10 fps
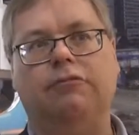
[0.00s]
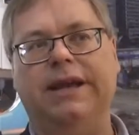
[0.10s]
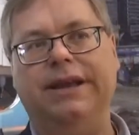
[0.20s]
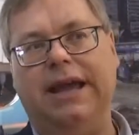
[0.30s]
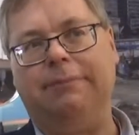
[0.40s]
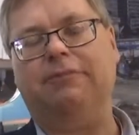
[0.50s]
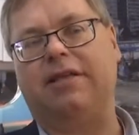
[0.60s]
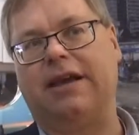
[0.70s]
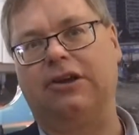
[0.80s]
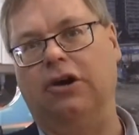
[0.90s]
We named the
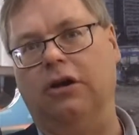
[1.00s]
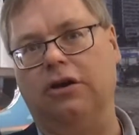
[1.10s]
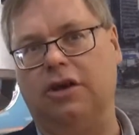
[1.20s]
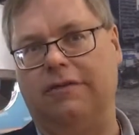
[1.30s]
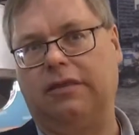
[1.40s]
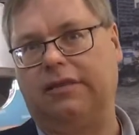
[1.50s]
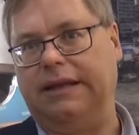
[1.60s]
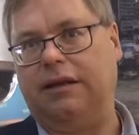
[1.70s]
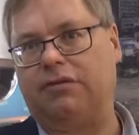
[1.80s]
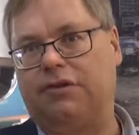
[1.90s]
technology the
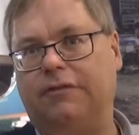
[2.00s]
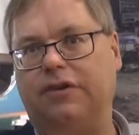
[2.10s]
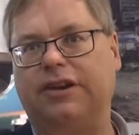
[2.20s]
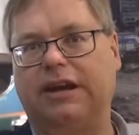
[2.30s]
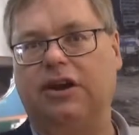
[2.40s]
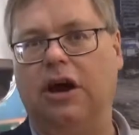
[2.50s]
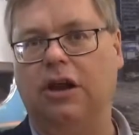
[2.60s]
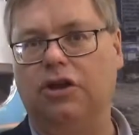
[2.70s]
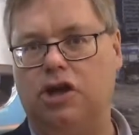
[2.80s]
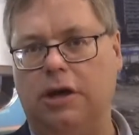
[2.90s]
thin server
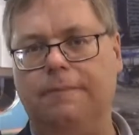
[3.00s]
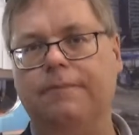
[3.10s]
technology,